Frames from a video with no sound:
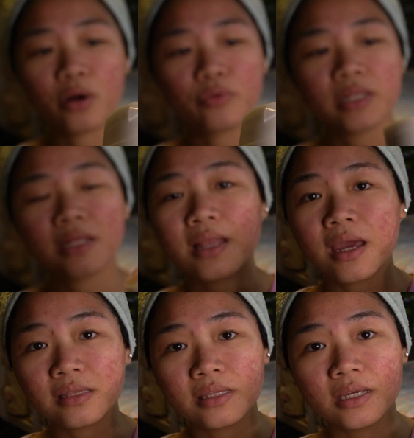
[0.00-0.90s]
I really
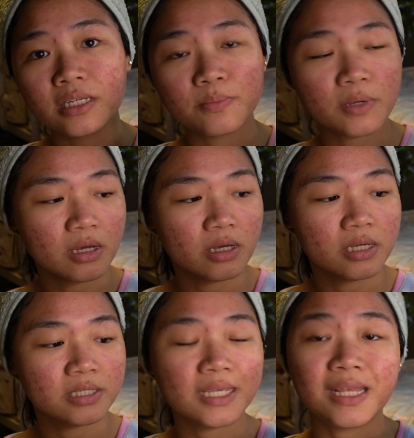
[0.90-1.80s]
like this
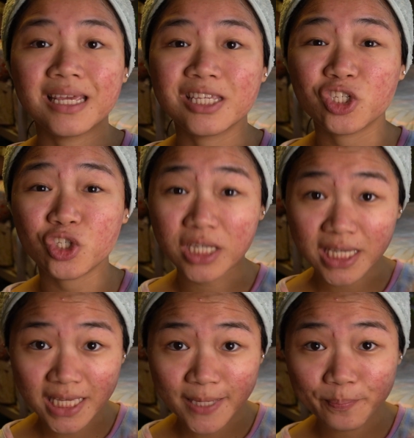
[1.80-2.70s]
because it is
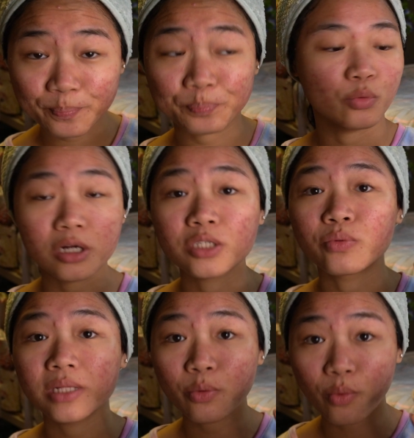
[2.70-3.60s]
cheap, works
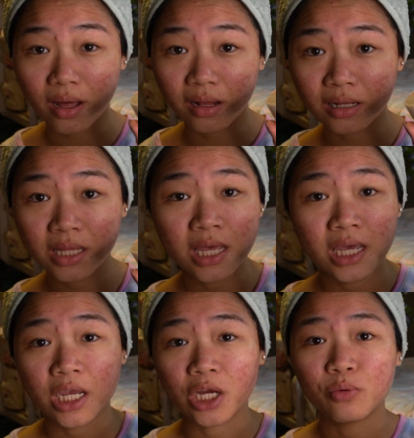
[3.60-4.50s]
really well.
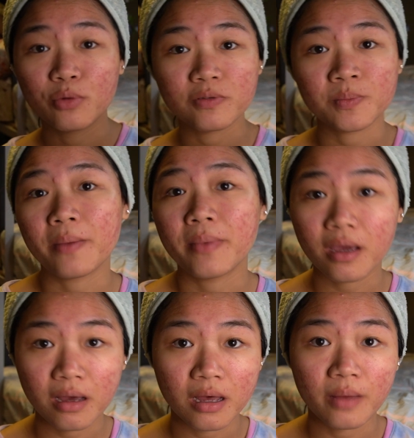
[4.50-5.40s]
It removes my
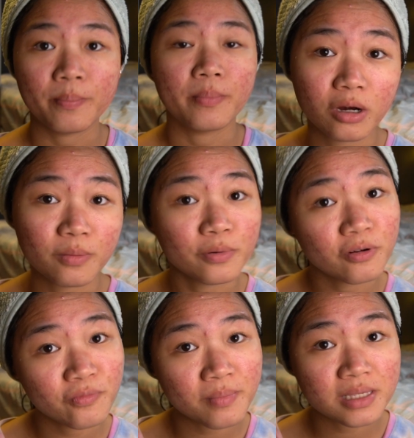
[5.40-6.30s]
makeup,
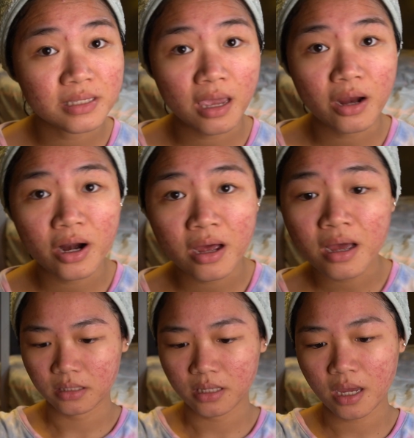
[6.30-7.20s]
waterproof
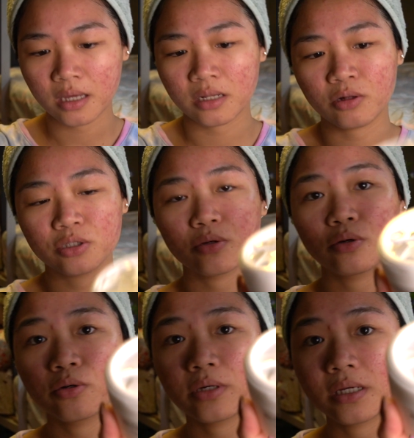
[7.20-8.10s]
mascara, and yeah, and
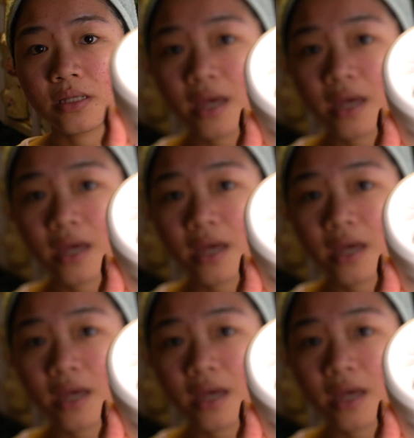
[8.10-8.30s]
also it